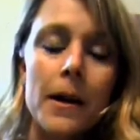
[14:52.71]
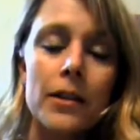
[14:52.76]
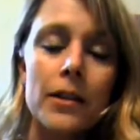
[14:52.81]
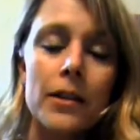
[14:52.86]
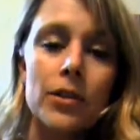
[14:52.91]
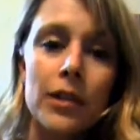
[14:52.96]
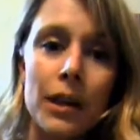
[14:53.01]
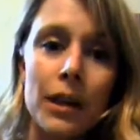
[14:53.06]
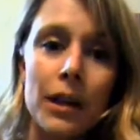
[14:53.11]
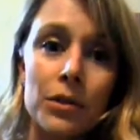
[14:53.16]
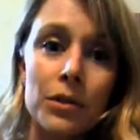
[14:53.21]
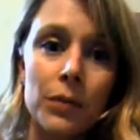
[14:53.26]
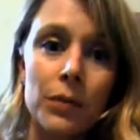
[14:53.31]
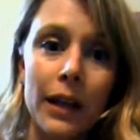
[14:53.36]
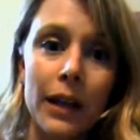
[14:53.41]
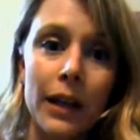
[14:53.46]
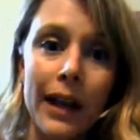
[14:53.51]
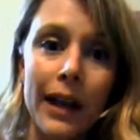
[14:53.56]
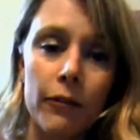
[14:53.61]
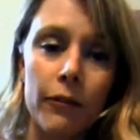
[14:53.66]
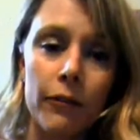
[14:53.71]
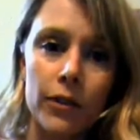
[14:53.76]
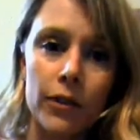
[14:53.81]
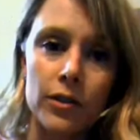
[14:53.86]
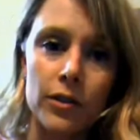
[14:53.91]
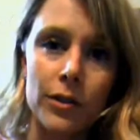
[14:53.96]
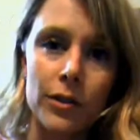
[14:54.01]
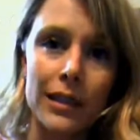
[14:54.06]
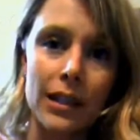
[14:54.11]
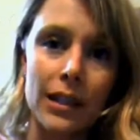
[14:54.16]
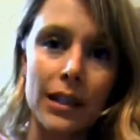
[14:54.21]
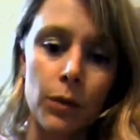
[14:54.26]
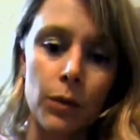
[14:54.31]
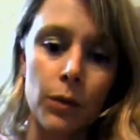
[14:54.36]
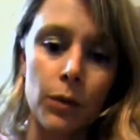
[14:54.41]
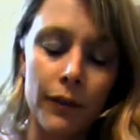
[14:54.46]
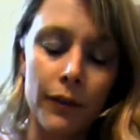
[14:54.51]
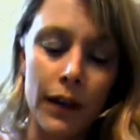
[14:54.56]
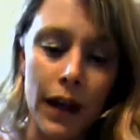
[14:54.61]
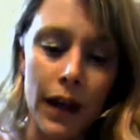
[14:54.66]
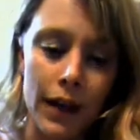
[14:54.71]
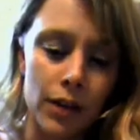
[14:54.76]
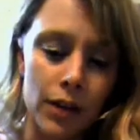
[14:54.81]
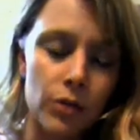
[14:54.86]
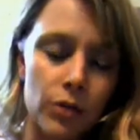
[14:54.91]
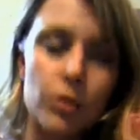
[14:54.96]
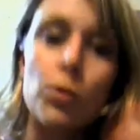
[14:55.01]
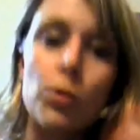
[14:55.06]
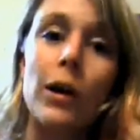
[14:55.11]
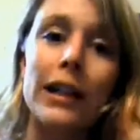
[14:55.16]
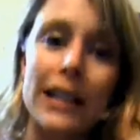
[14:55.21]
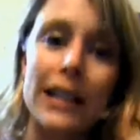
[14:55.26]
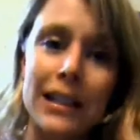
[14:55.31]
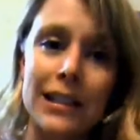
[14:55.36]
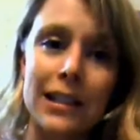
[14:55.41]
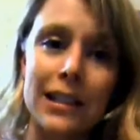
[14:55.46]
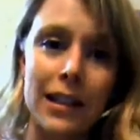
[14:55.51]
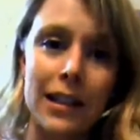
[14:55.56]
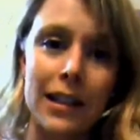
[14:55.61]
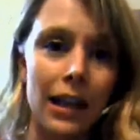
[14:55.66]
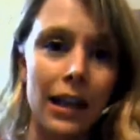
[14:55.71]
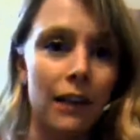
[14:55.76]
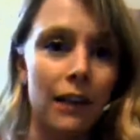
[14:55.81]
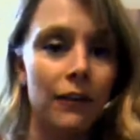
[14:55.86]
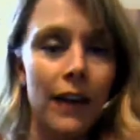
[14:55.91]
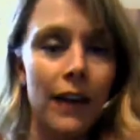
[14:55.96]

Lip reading: So that was really helpful. So I said, well, I use one consistent thing.